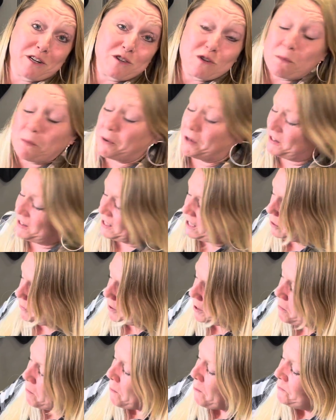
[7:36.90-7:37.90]
I'll put it that
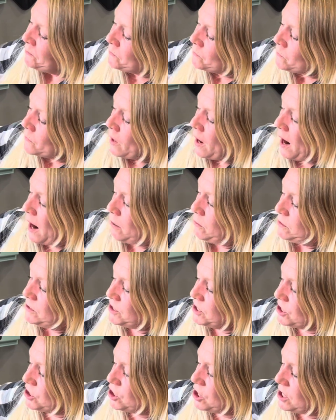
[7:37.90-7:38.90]
way. I would
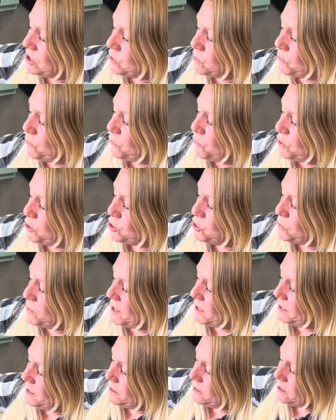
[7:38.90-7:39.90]
suggest
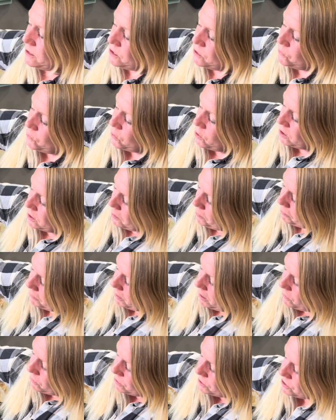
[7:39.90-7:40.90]
refrigerating this for a couple
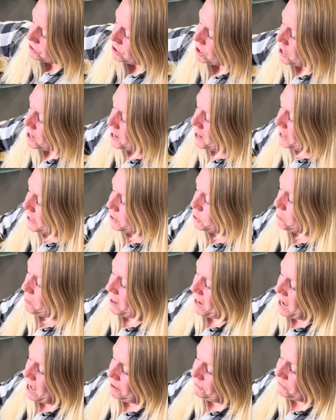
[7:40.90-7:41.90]
hours, and you
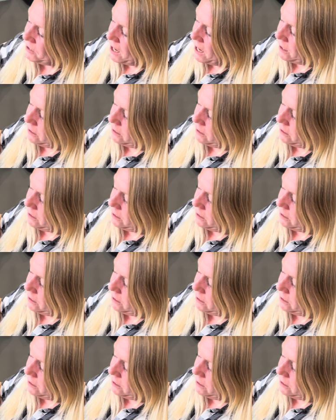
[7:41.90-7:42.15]
may have to add